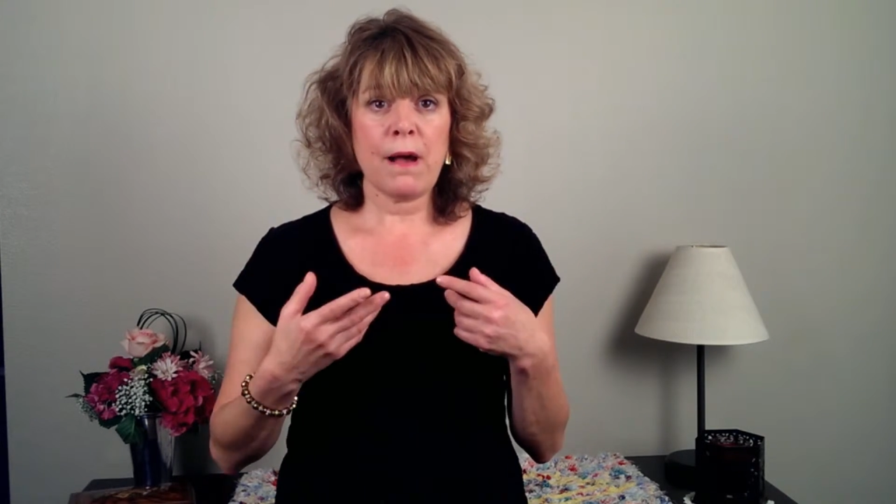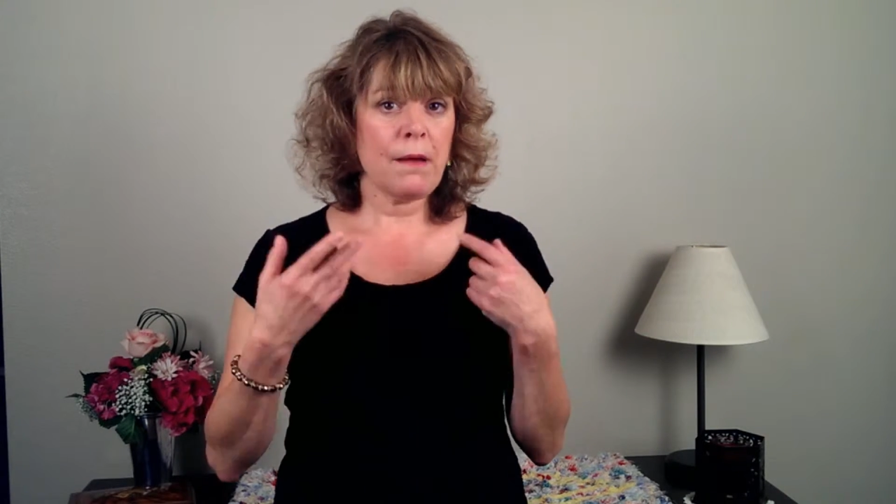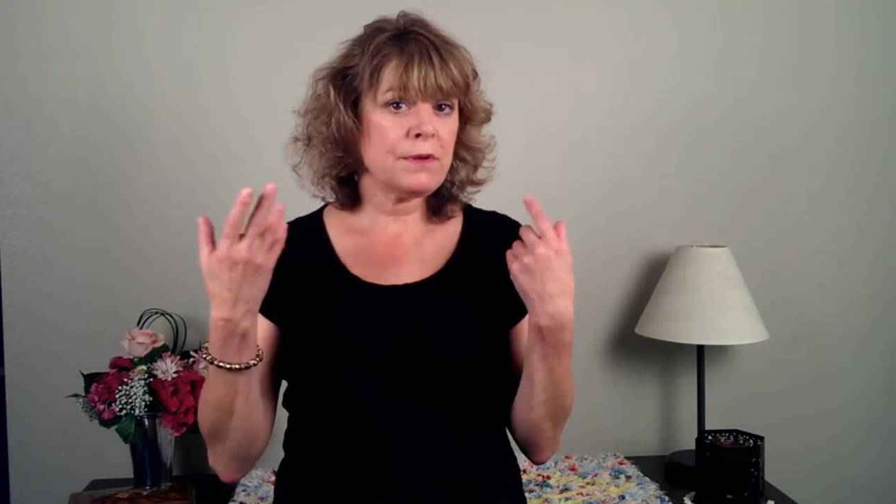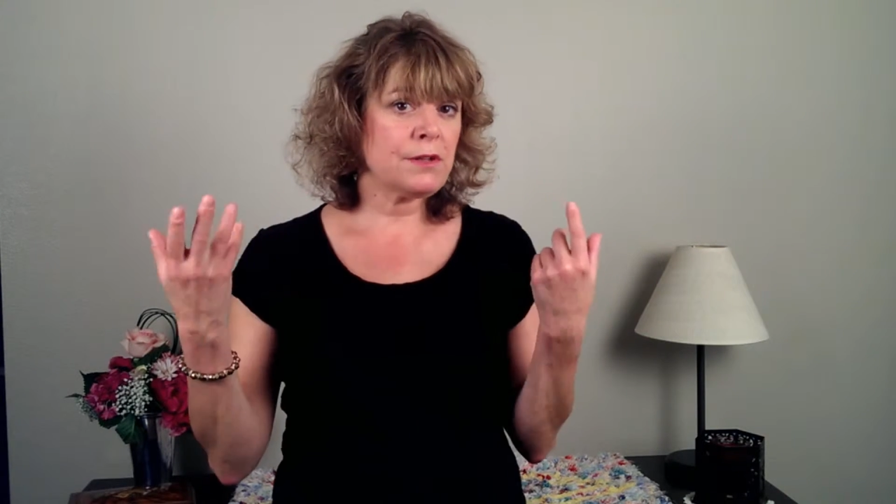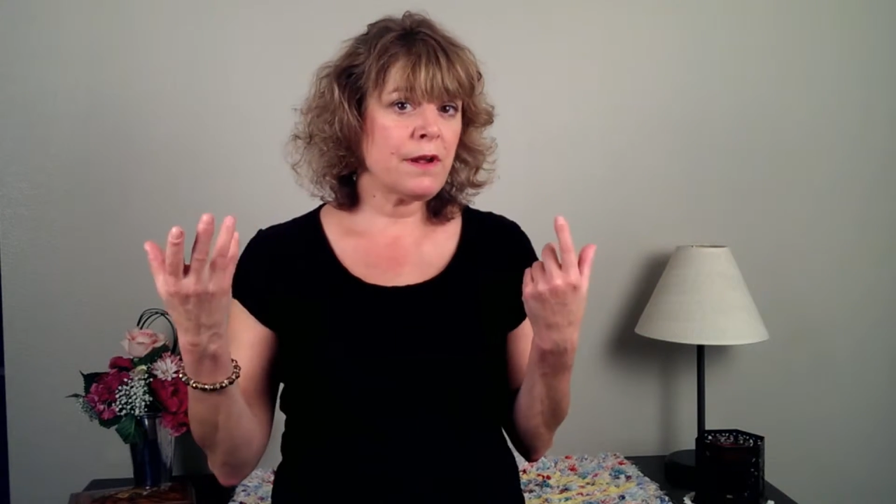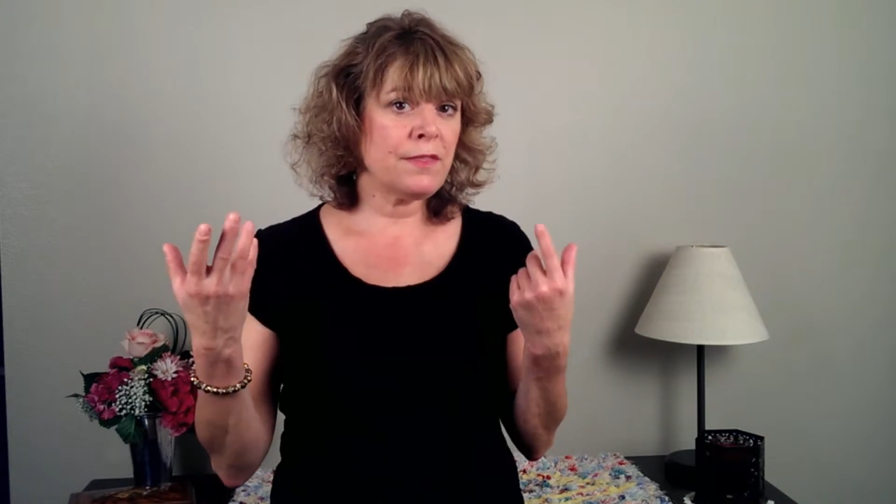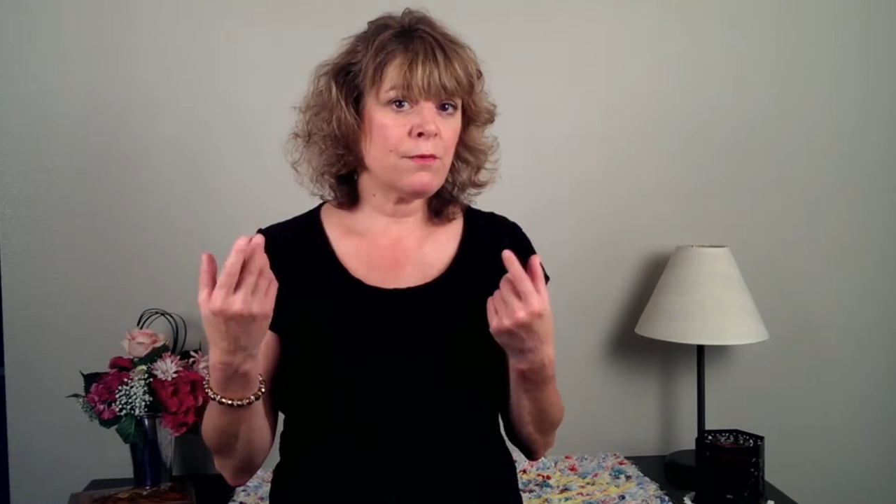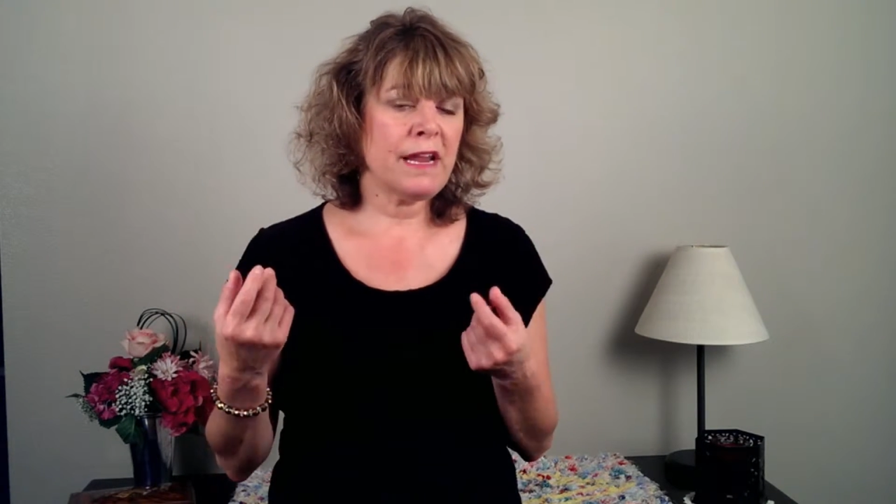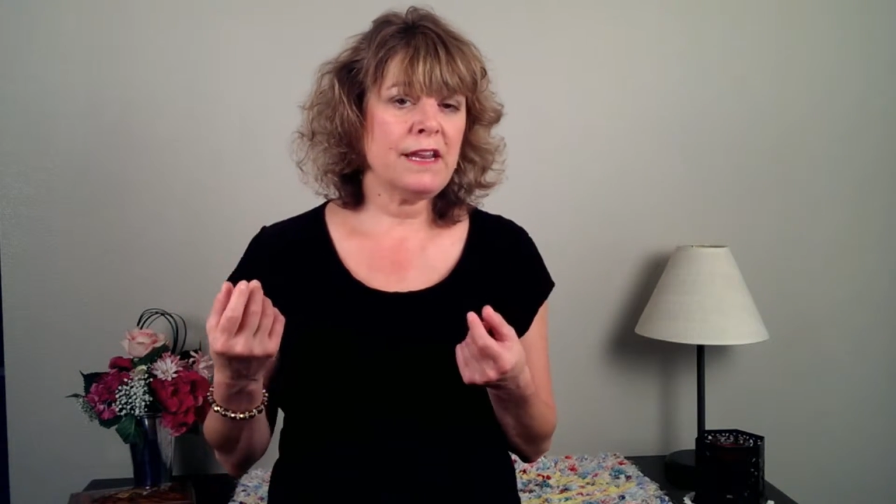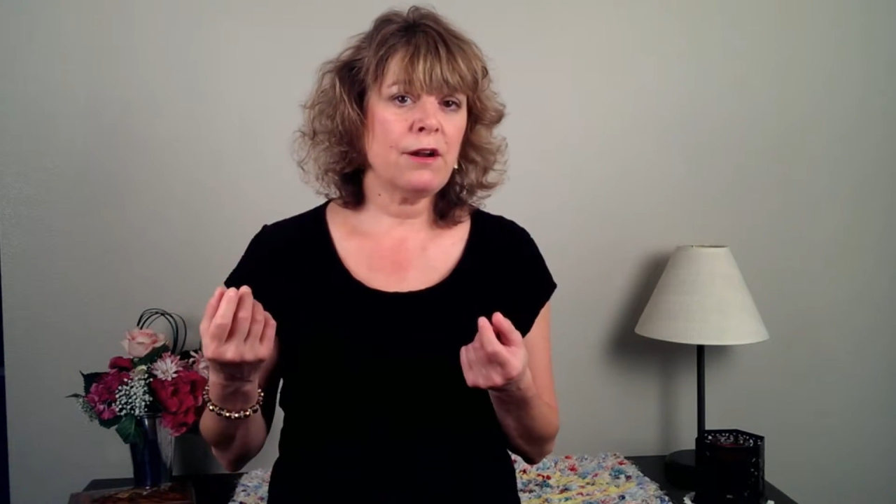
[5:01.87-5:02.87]
popular on the
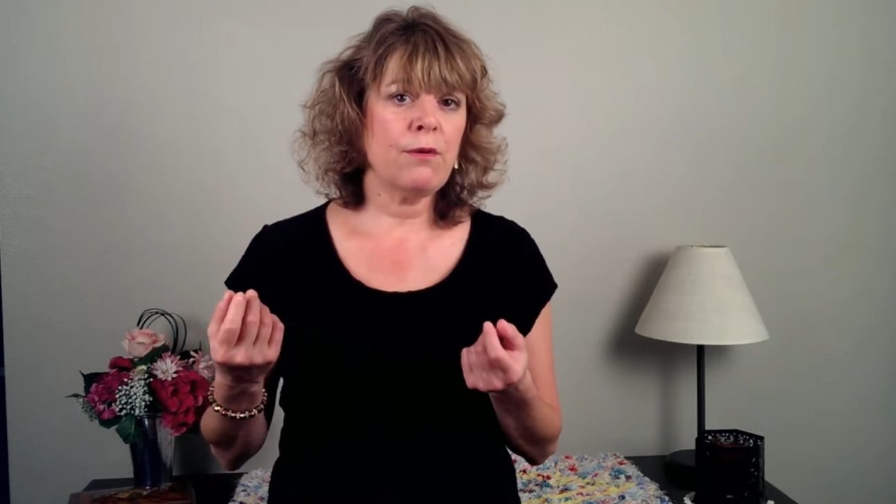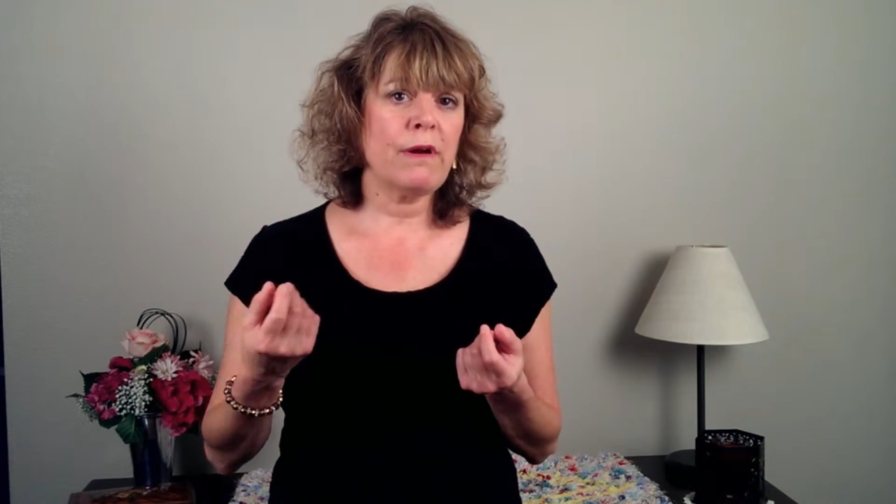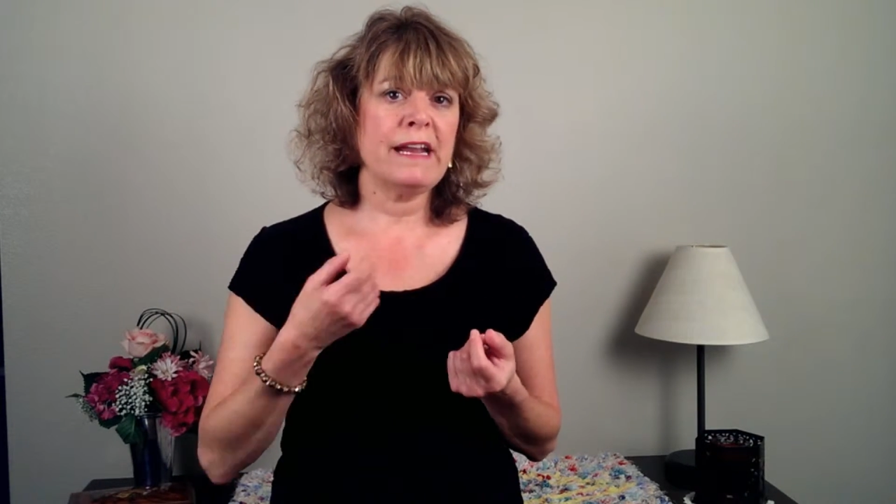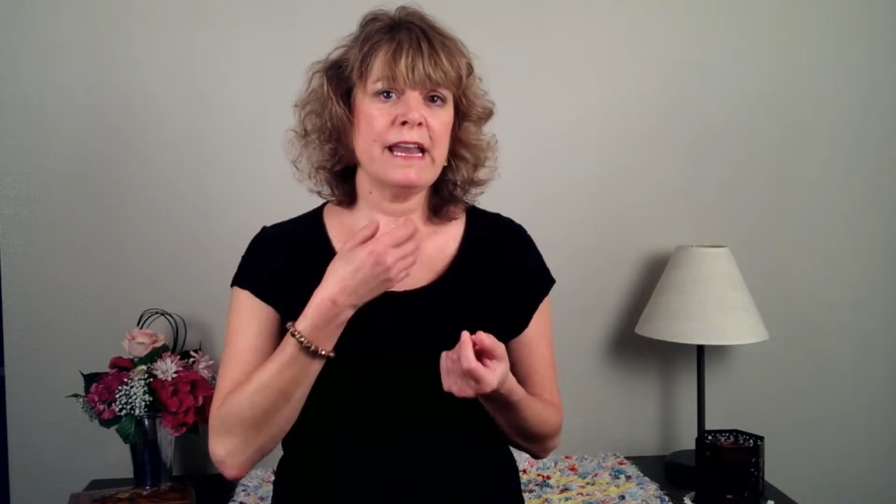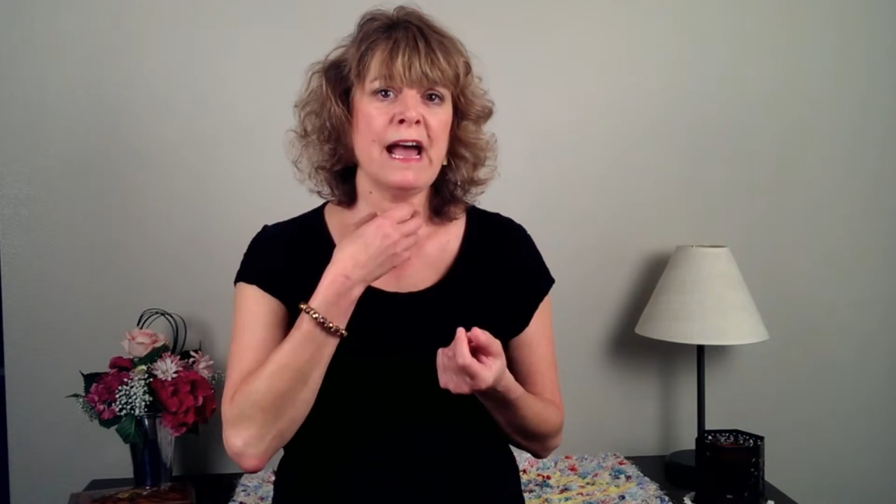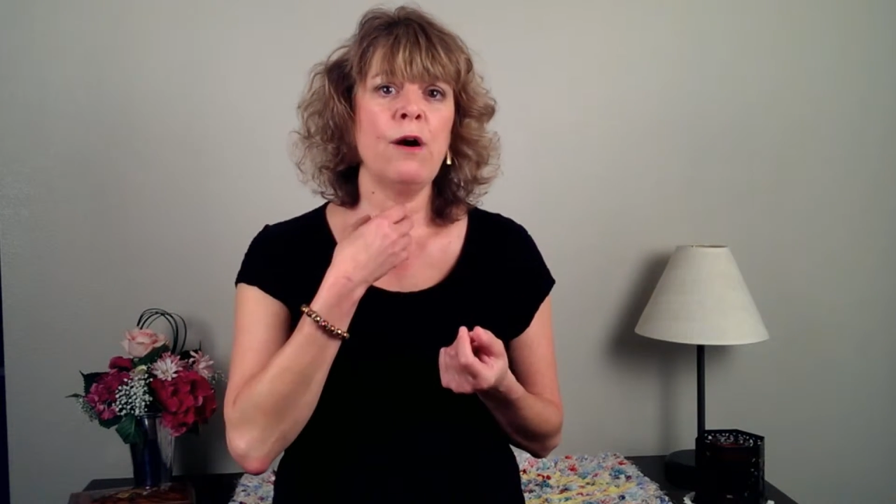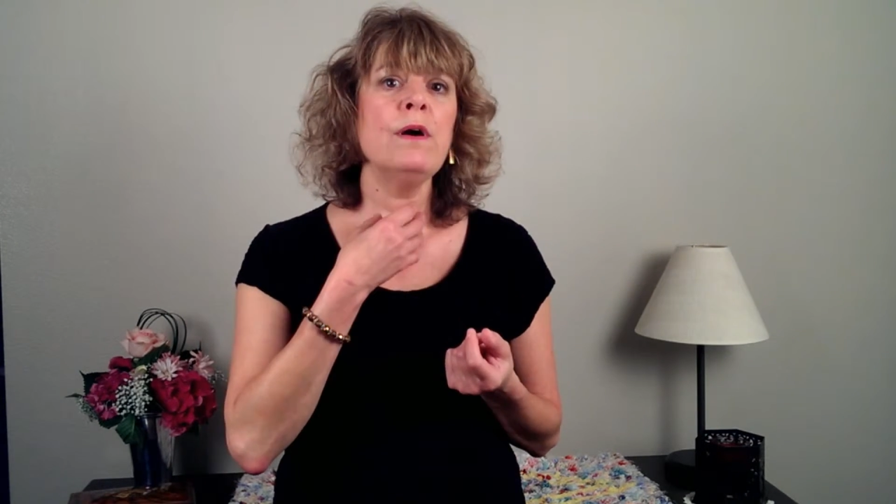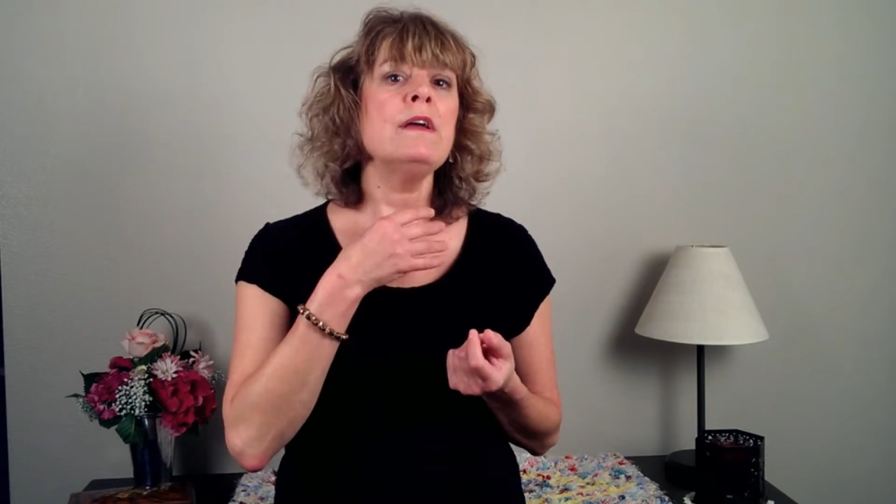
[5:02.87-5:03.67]
radio right now,